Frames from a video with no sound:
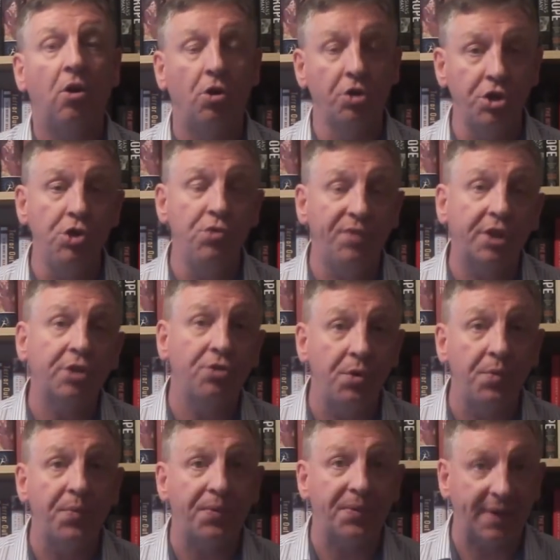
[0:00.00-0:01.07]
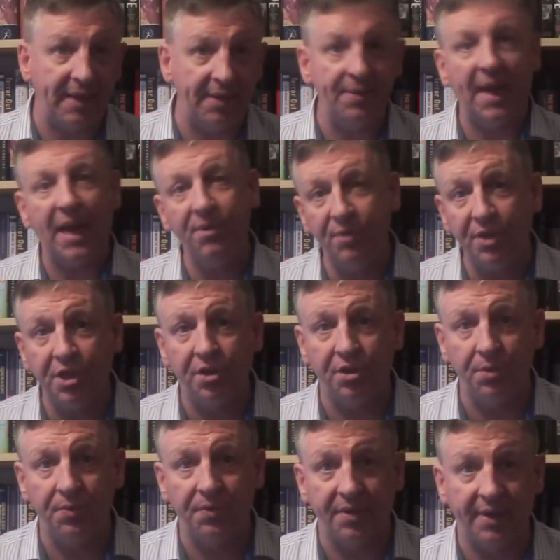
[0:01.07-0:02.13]
Or you recruit three and they
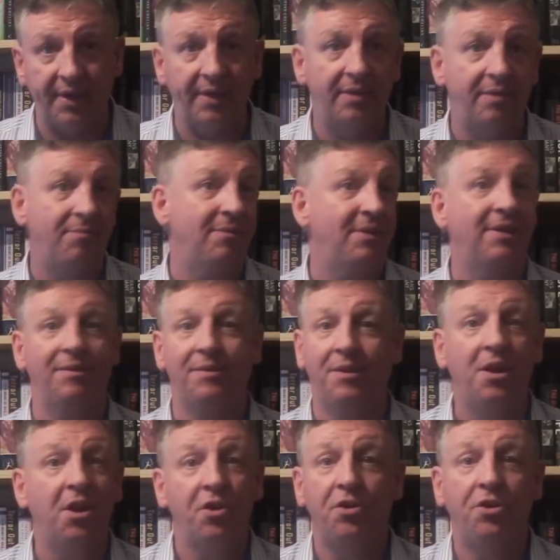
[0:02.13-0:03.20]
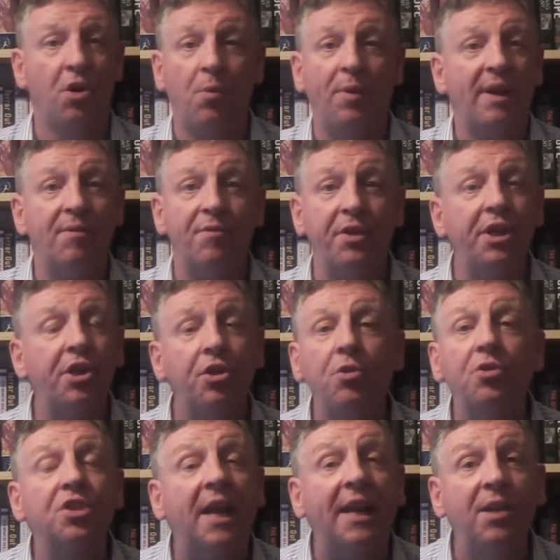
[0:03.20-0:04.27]
recruit three and no one ever
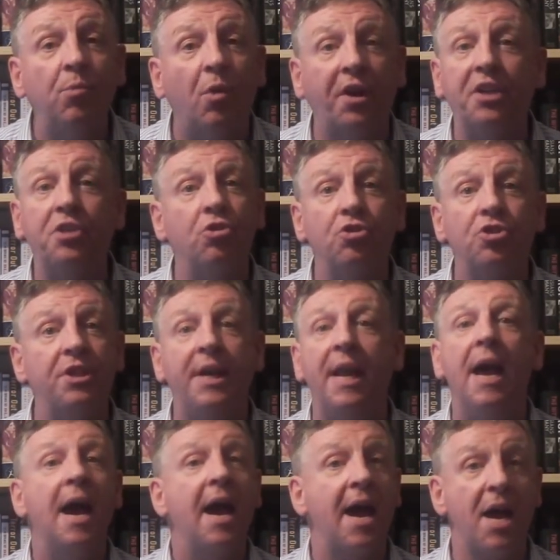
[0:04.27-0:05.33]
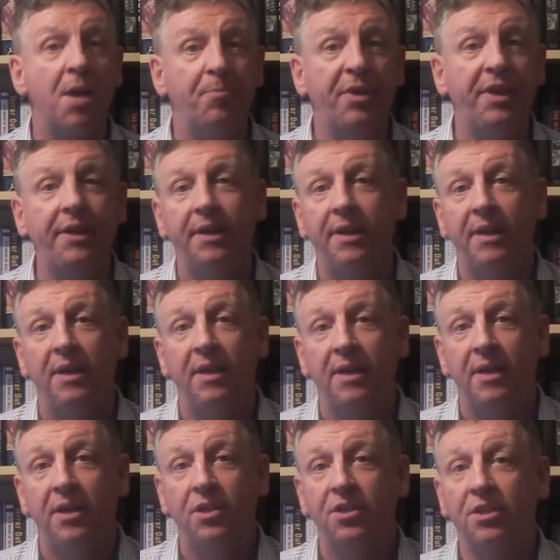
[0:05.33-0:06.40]
recruits anyone. It doesn't happen.
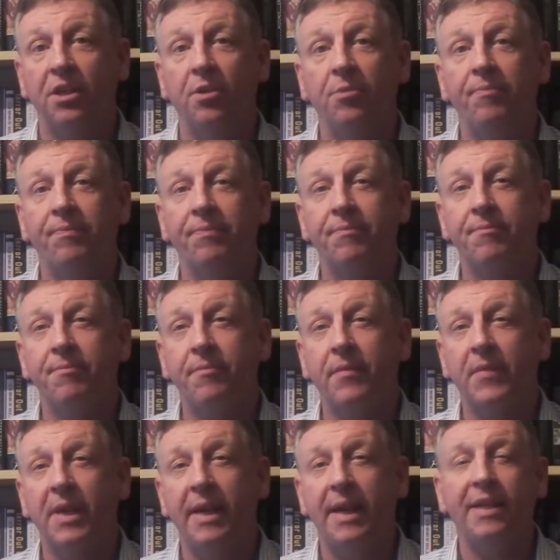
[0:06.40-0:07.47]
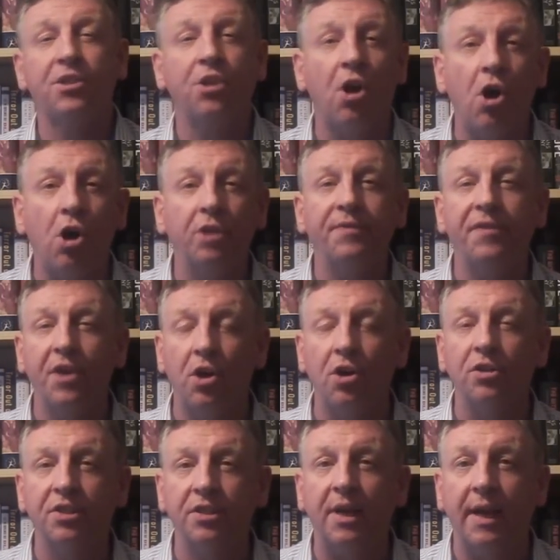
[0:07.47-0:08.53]
So it's hard for
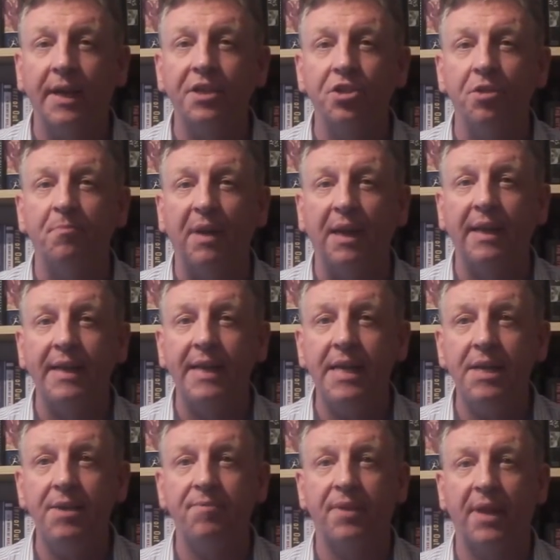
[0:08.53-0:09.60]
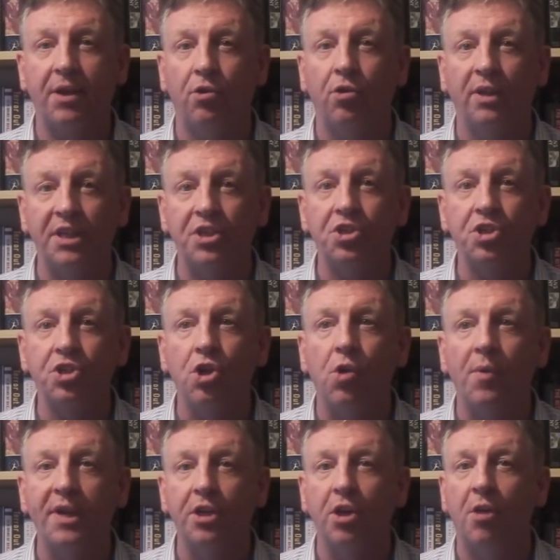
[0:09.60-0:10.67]
our side to believe that all this is
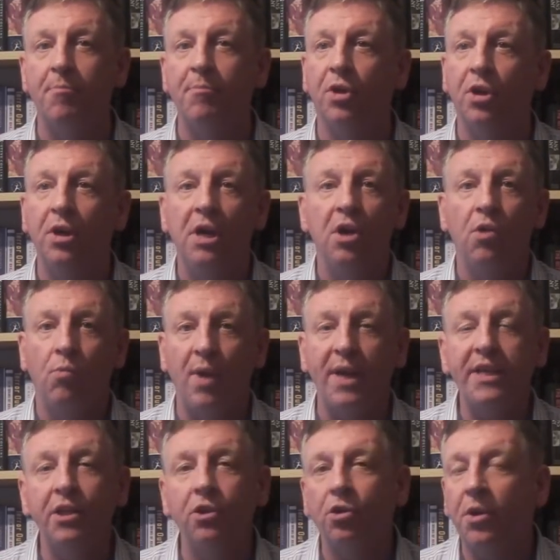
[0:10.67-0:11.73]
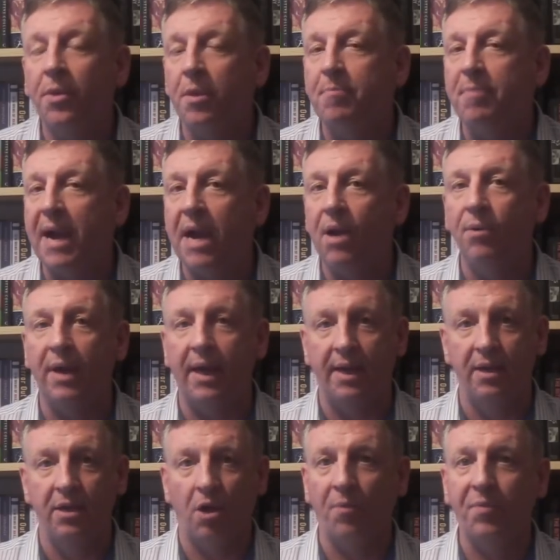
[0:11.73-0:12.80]
going on. But when you look at the
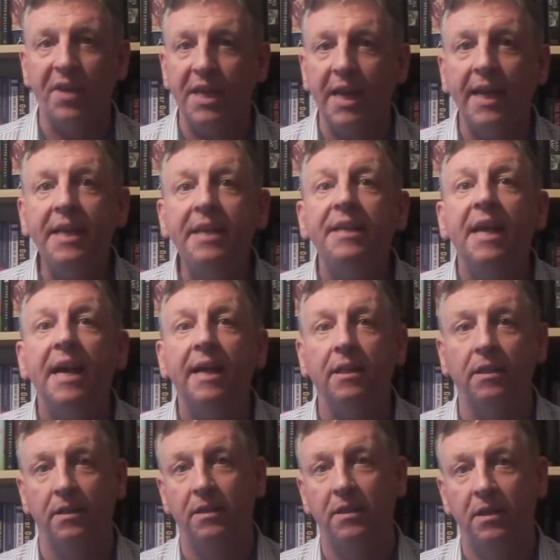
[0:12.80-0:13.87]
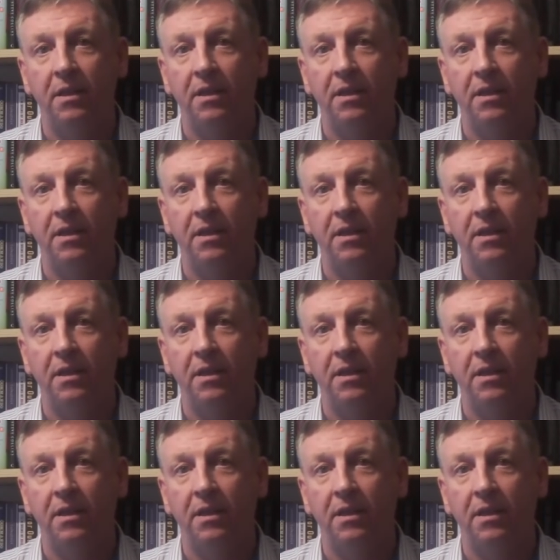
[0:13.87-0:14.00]
power of the ADL,